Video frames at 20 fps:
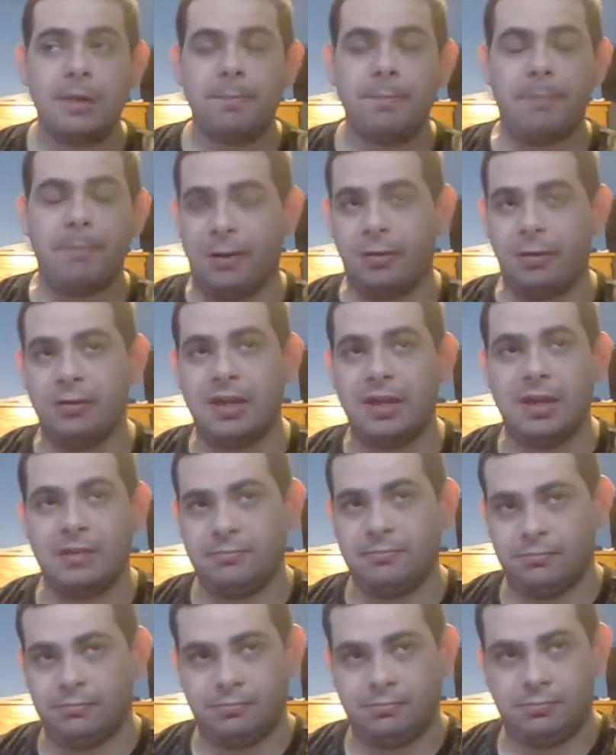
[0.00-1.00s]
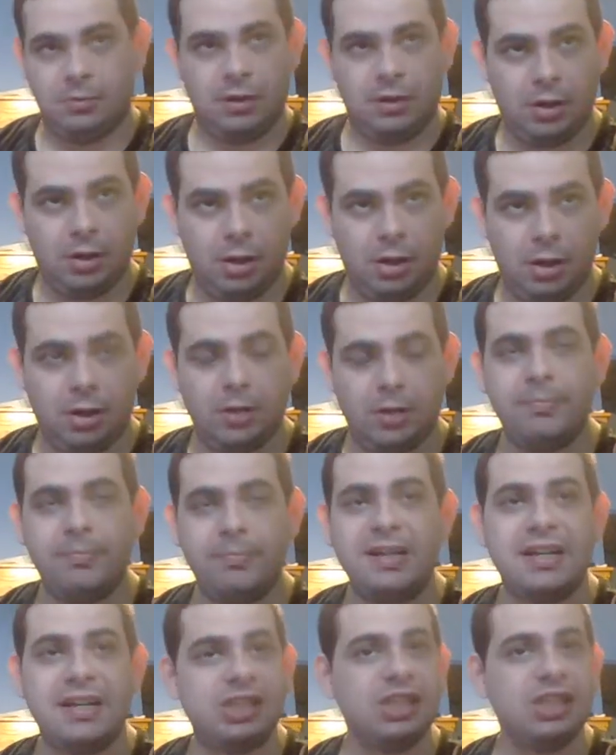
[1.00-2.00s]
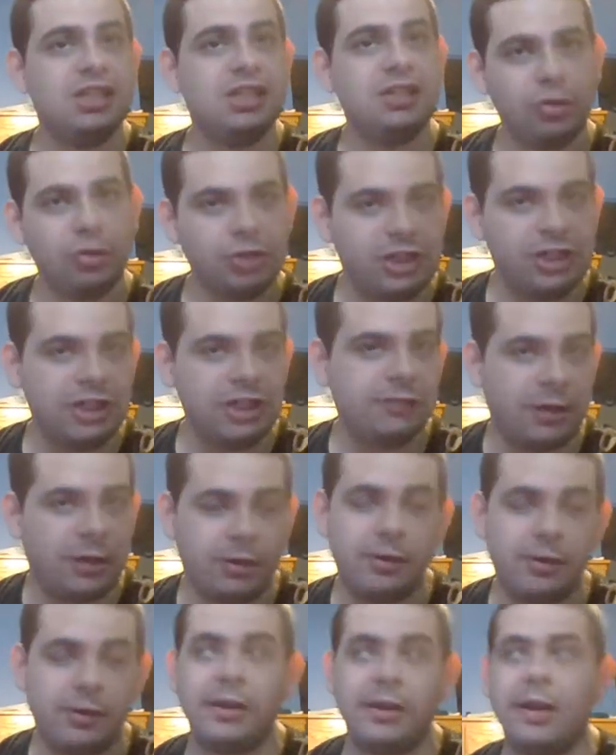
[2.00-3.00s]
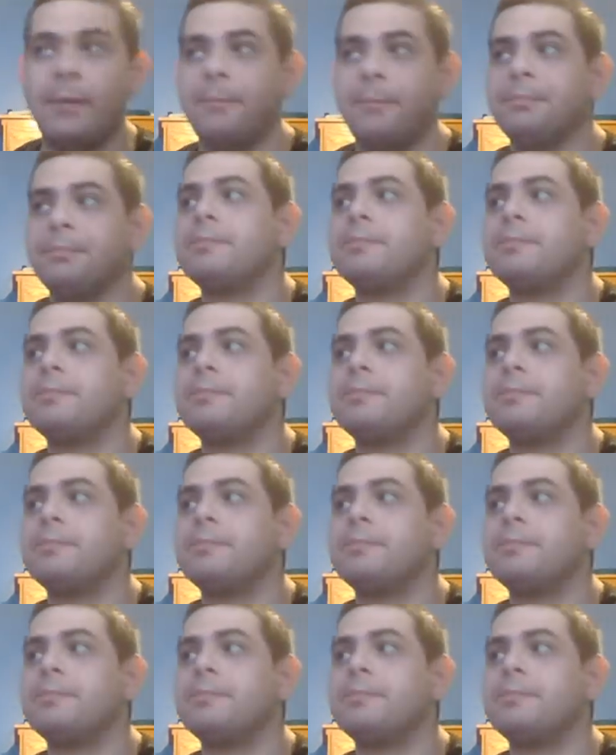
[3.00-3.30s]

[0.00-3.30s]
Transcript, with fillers: better than her because she knows she's better than them.